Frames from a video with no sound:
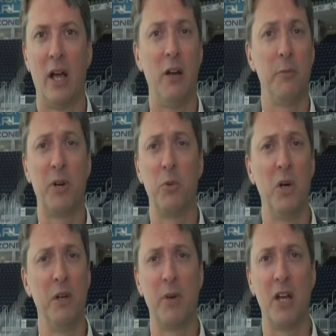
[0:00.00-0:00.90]
Andrew
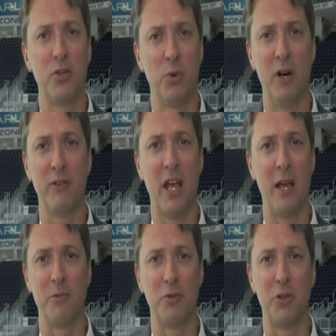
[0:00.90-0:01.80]
McWilliam got 12
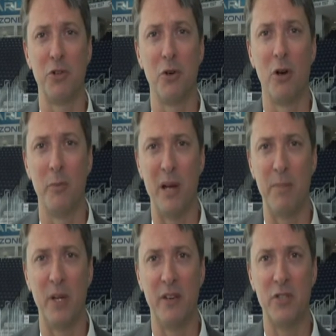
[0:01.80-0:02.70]
games with the Toronto
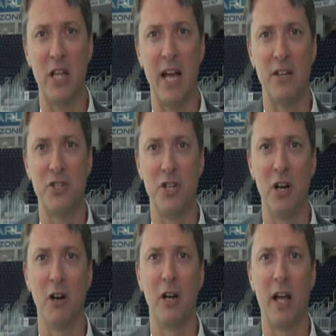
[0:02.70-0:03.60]
Maple Leafs last
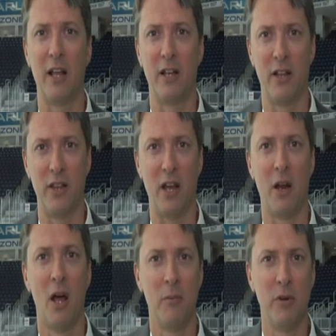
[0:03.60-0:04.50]
year and
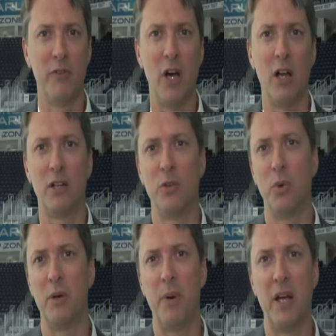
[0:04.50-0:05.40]
then moved on to the
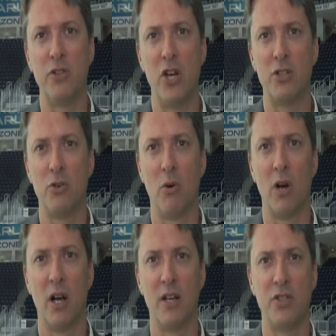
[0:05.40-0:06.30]
Winnipeg Jets
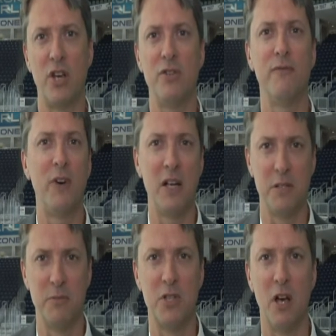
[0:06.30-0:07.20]
organization, finds
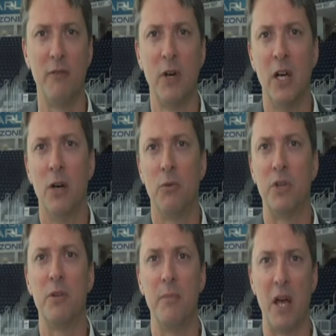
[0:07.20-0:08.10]
himself
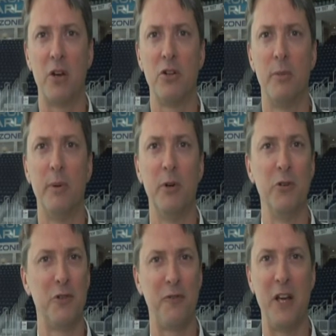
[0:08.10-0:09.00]
with the Manitoba
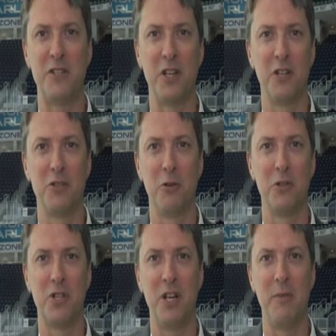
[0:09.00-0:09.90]
Moose facing his
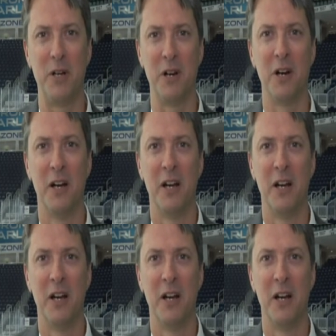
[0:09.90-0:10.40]
old team here